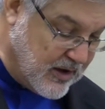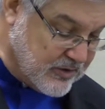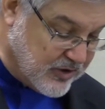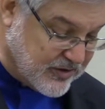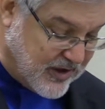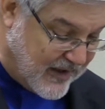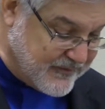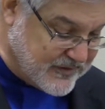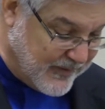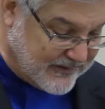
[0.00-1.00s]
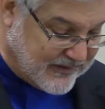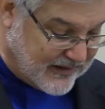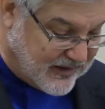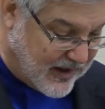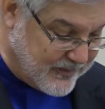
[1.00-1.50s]
Just having spent
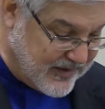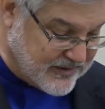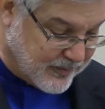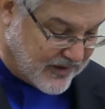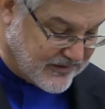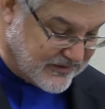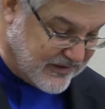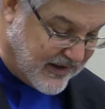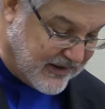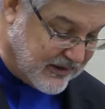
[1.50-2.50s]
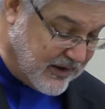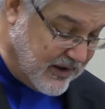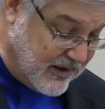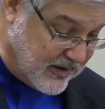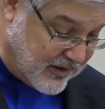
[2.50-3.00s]
that time in his presence, saying,
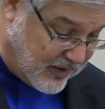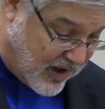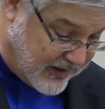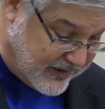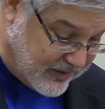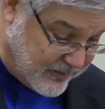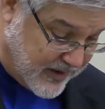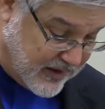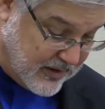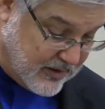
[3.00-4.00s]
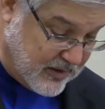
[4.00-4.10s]
God, hear me,